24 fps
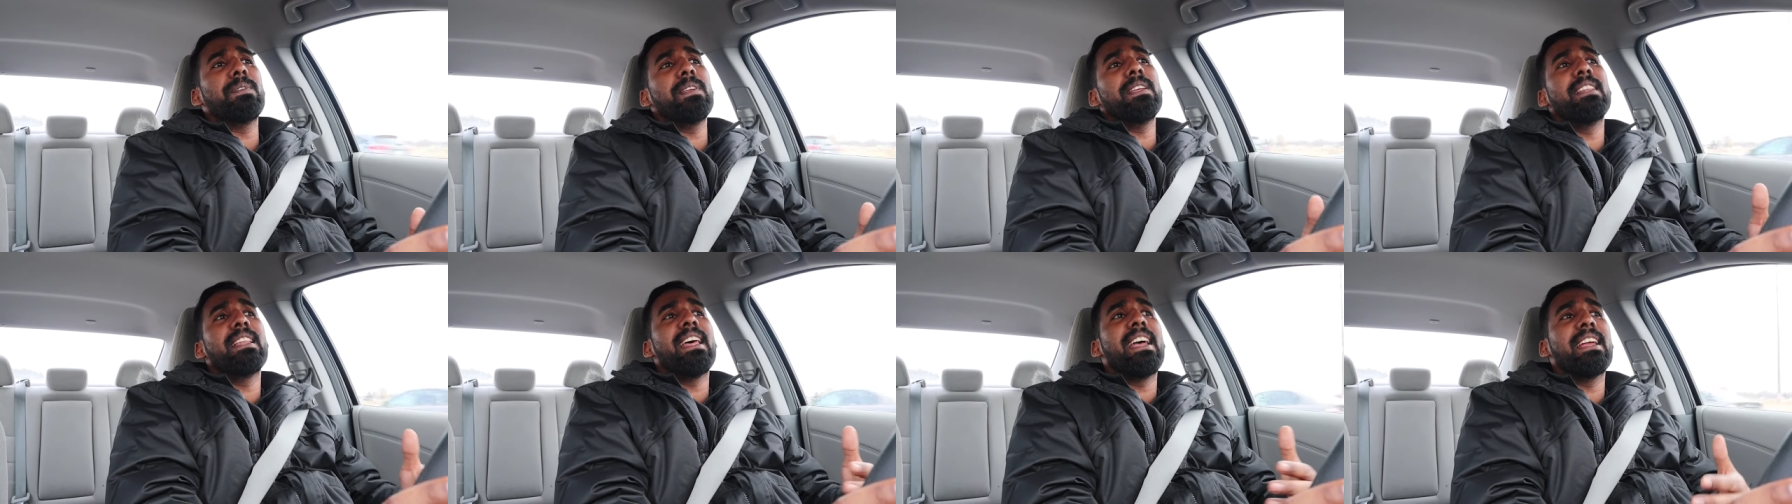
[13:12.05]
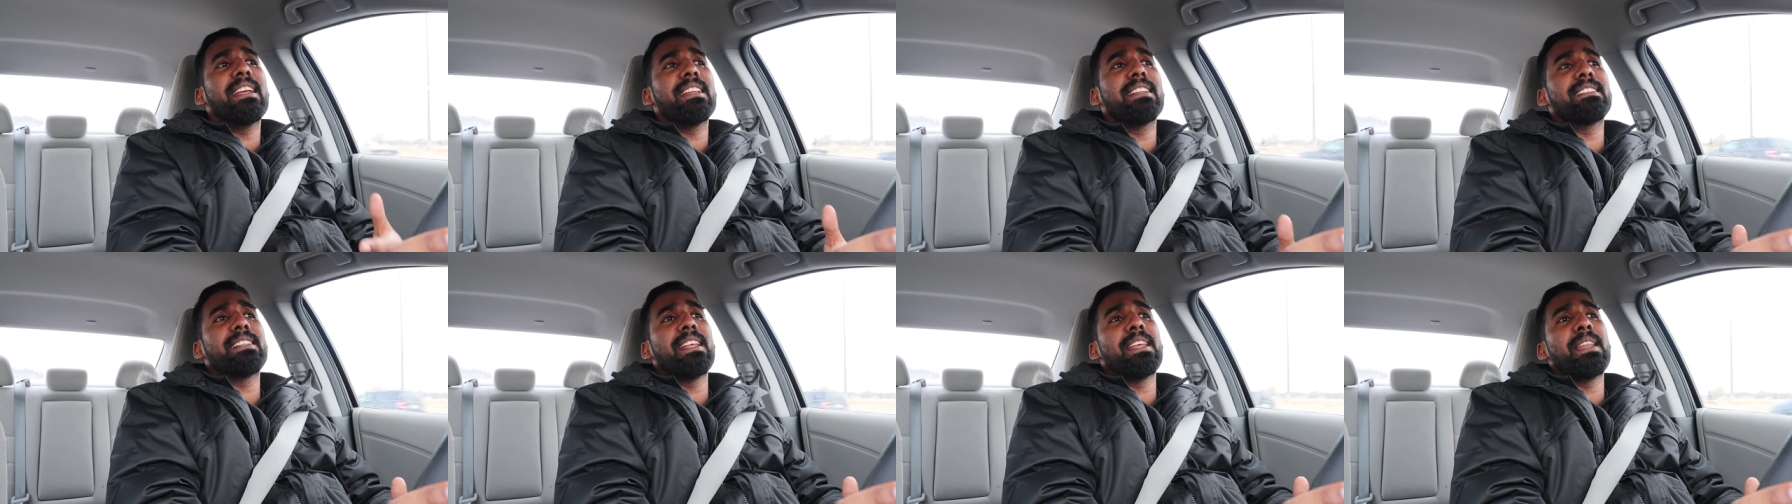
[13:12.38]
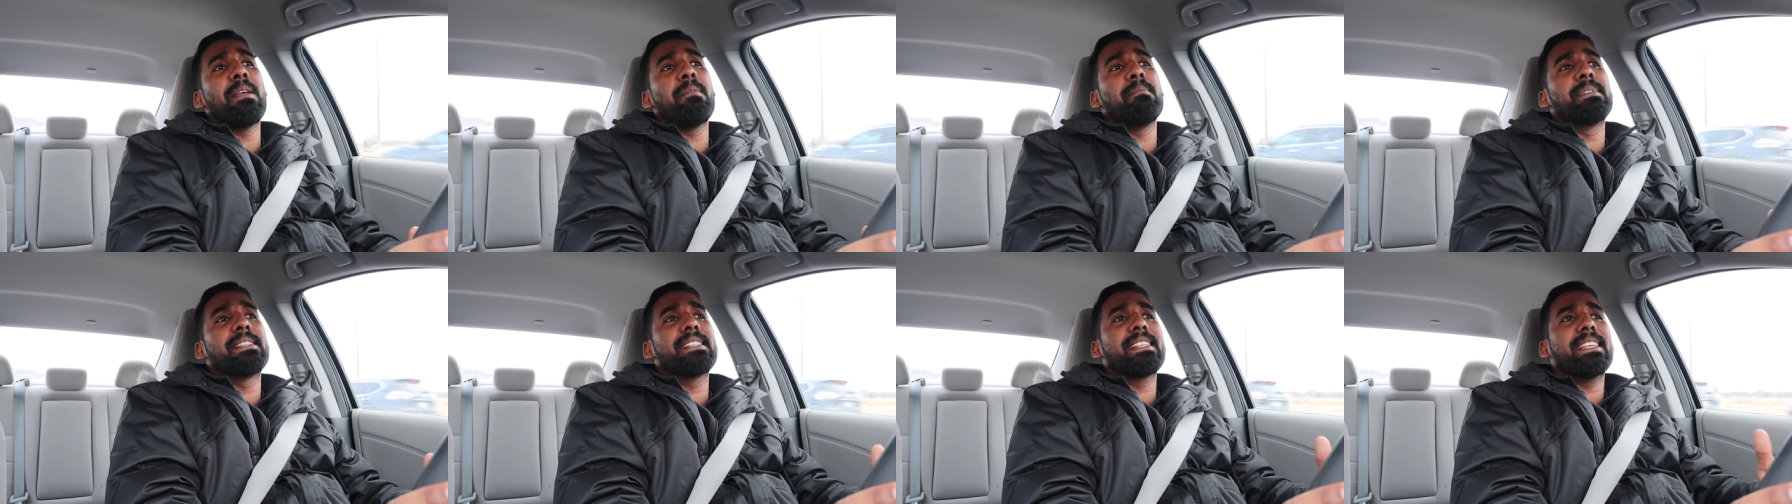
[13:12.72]
feel like say
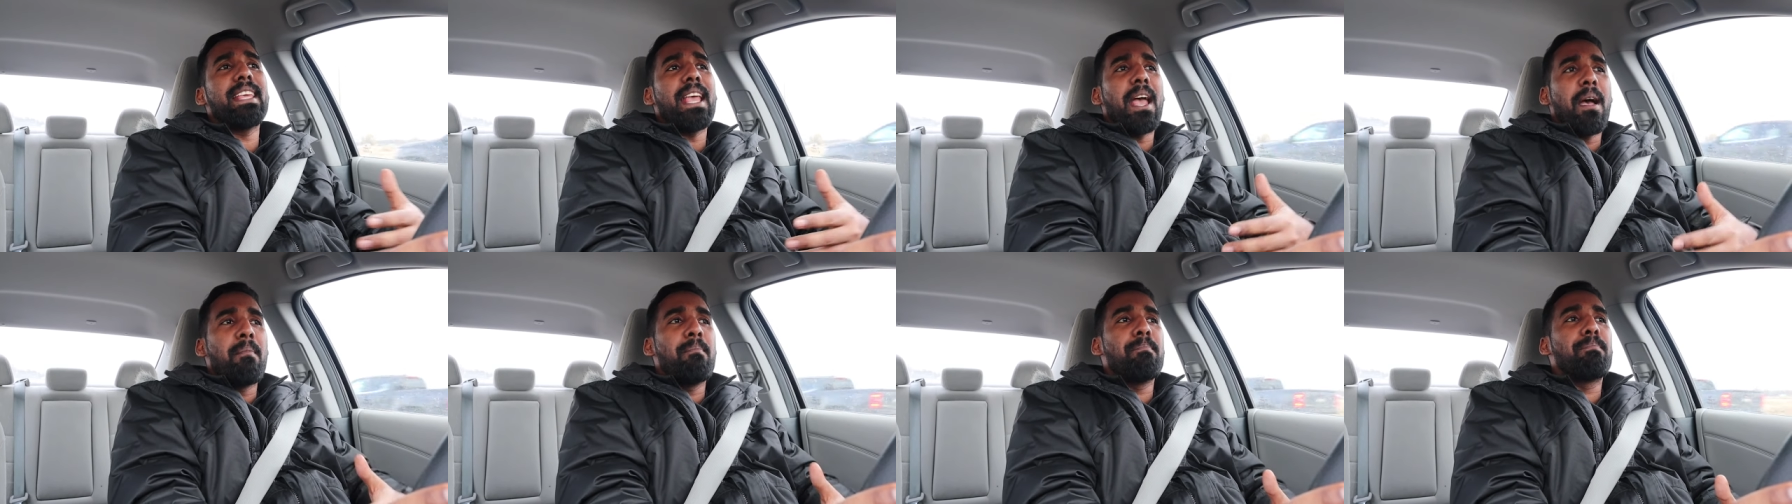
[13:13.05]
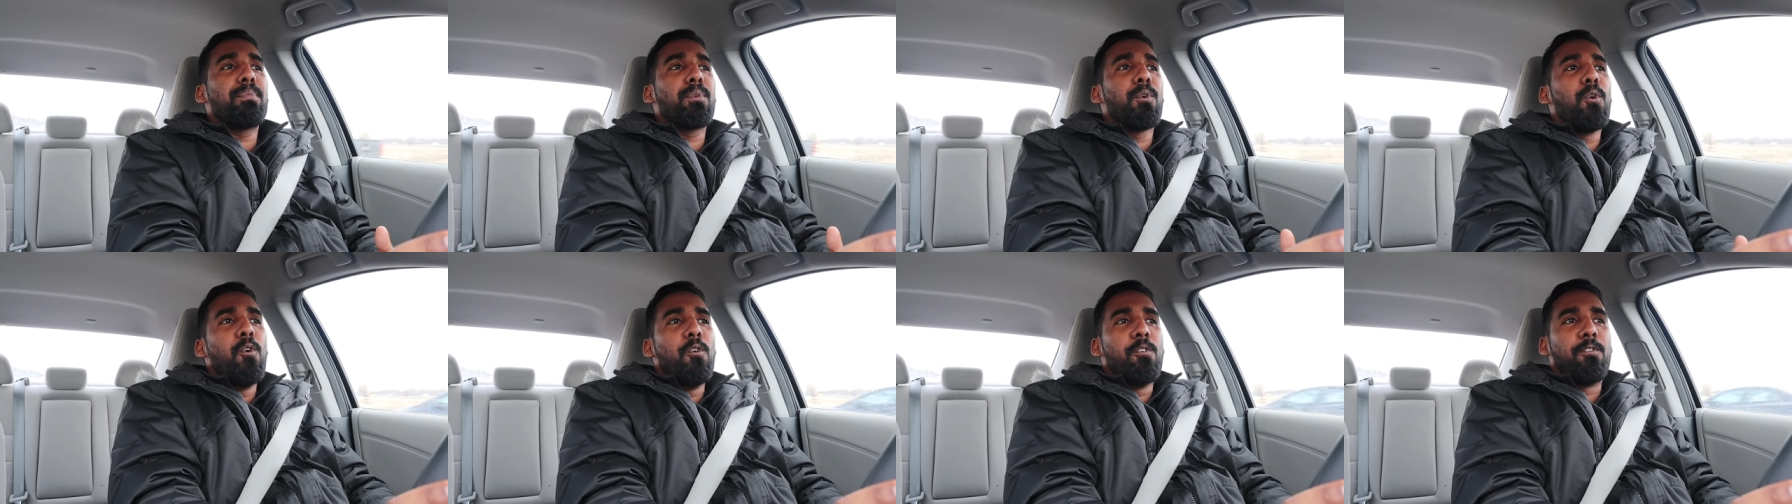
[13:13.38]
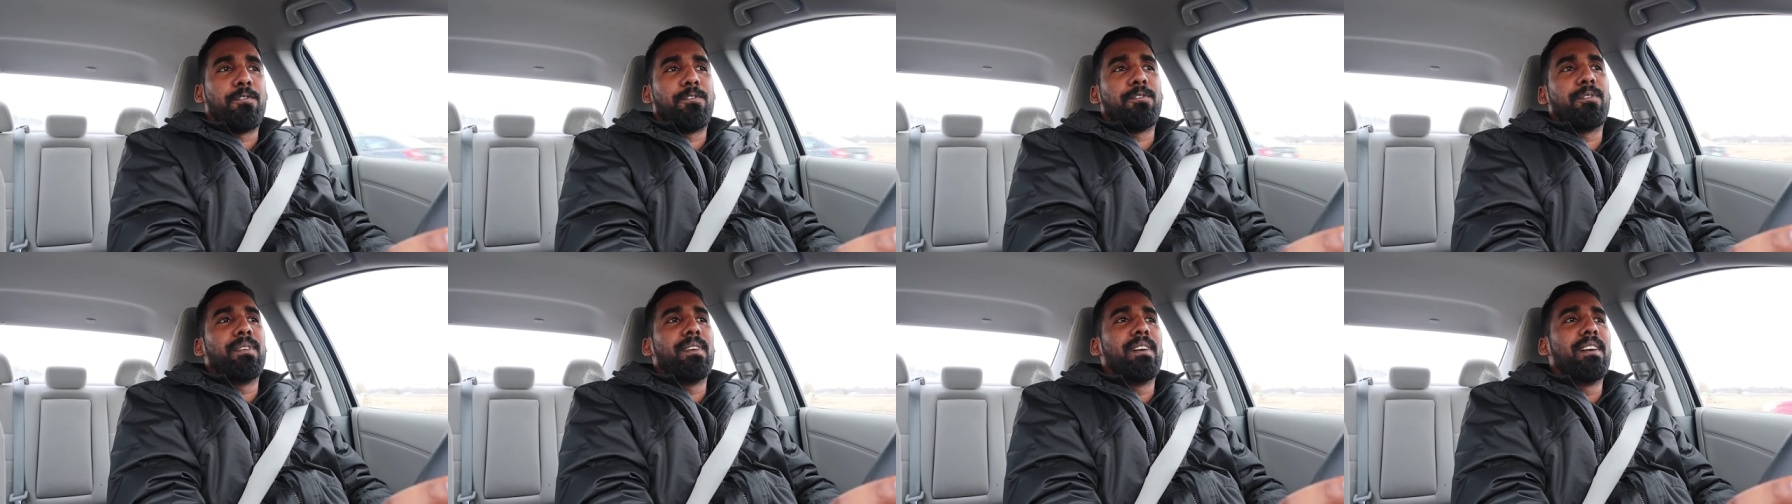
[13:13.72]
them scam
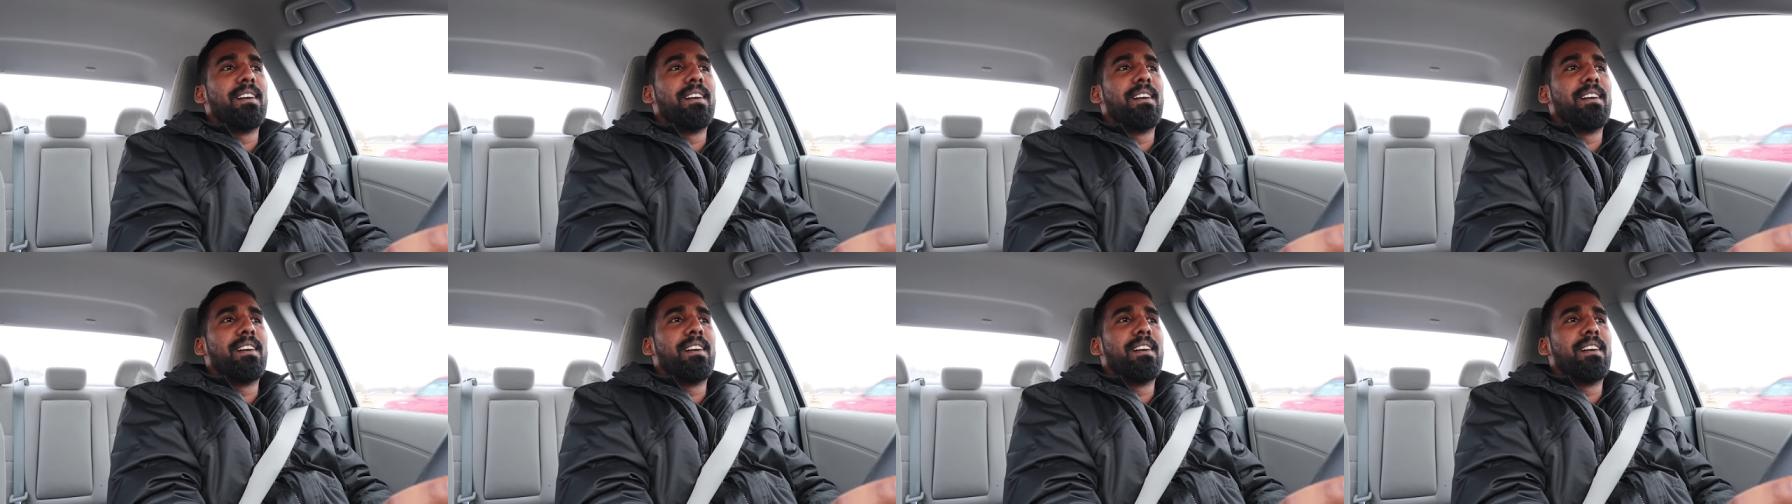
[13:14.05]
proof.